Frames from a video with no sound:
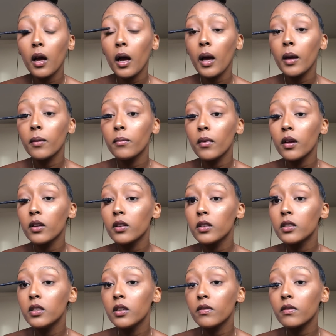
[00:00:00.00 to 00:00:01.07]
I am
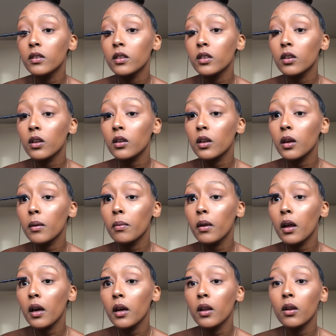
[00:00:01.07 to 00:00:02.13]
definitely not
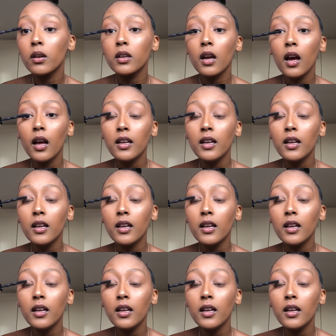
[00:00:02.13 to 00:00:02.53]
applying a lot.